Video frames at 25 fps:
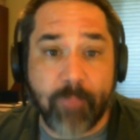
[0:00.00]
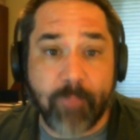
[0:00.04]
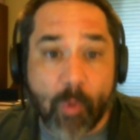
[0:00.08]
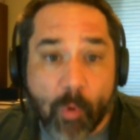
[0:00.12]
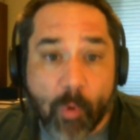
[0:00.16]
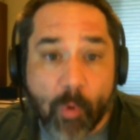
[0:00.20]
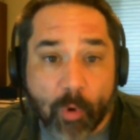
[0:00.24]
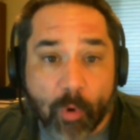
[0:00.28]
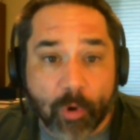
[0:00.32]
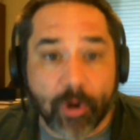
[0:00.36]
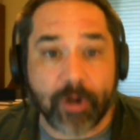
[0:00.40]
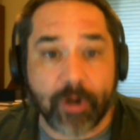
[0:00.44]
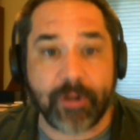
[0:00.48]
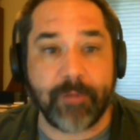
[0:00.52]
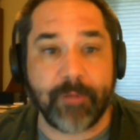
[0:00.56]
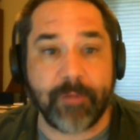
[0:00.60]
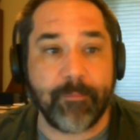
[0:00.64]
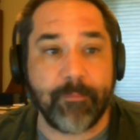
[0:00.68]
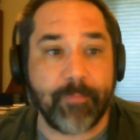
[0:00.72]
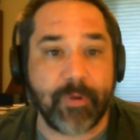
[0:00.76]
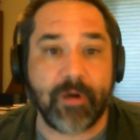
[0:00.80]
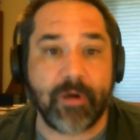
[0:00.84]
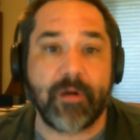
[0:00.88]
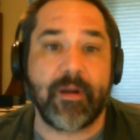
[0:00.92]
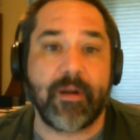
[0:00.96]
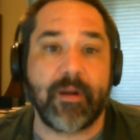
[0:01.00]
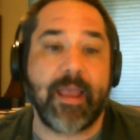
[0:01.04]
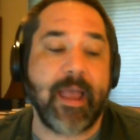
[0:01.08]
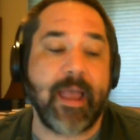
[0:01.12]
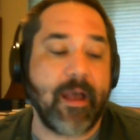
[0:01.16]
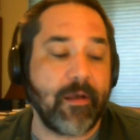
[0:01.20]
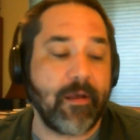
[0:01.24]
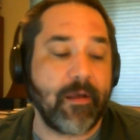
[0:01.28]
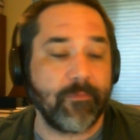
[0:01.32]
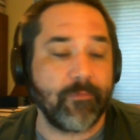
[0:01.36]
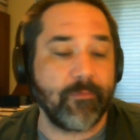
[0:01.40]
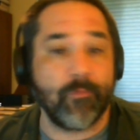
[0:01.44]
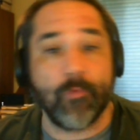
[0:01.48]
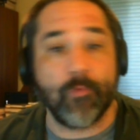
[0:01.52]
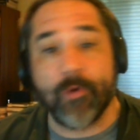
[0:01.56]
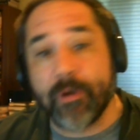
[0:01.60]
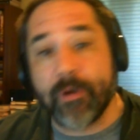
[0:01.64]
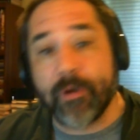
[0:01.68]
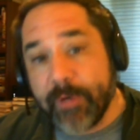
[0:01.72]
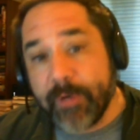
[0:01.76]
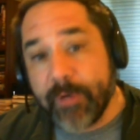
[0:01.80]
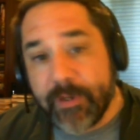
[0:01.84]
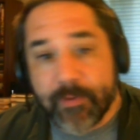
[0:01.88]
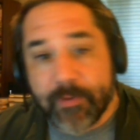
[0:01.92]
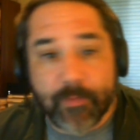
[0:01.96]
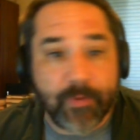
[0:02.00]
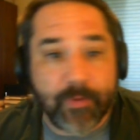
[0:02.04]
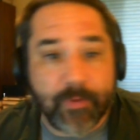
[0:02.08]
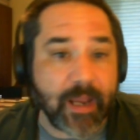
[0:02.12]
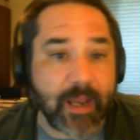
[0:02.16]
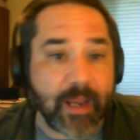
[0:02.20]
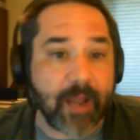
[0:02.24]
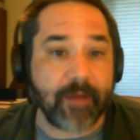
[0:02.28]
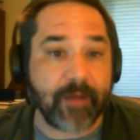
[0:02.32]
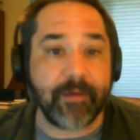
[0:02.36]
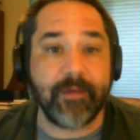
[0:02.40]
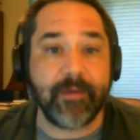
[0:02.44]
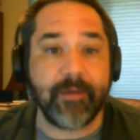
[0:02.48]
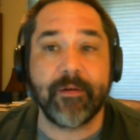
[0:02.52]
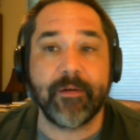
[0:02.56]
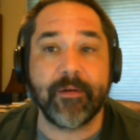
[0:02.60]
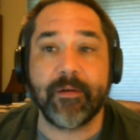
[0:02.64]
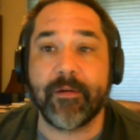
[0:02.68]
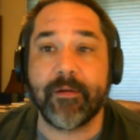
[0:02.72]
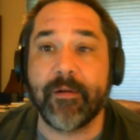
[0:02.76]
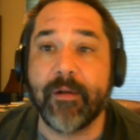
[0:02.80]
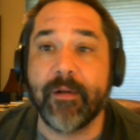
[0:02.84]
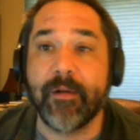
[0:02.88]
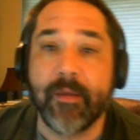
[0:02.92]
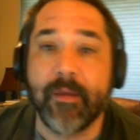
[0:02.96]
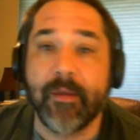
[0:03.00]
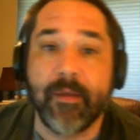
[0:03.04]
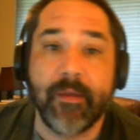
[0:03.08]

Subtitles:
bored and burnt out and what are we doing out here?